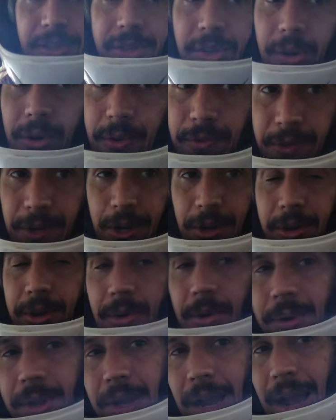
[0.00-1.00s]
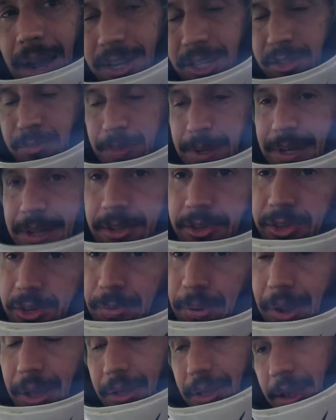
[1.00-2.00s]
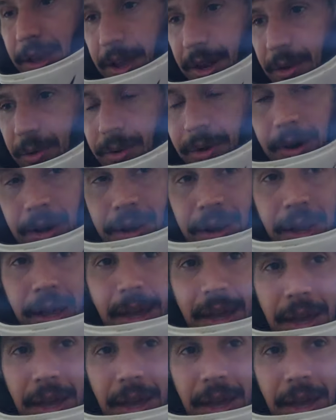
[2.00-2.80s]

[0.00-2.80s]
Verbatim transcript: So if you're going high speeds, you're probably gonna want